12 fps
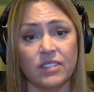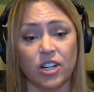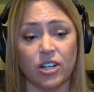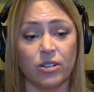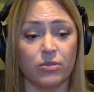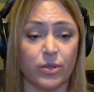
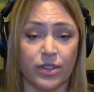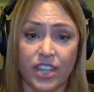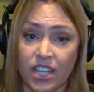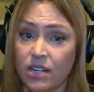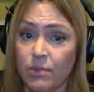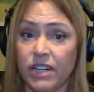that are we're
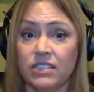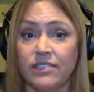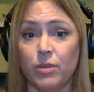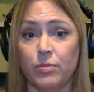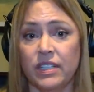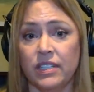thinking about
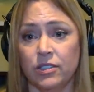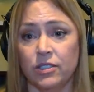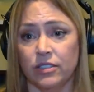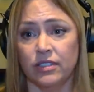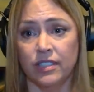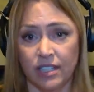developing
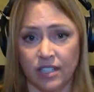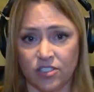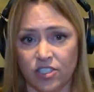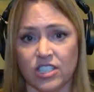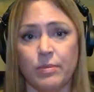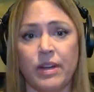or
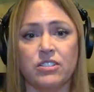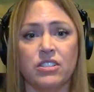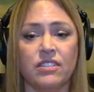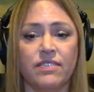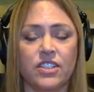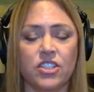just about
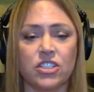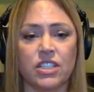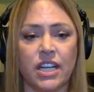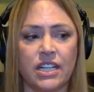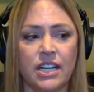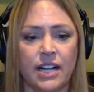to the finish
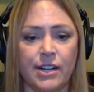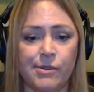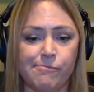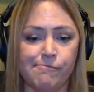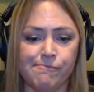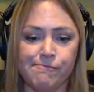line.
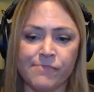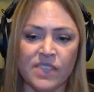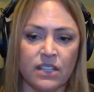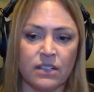Um,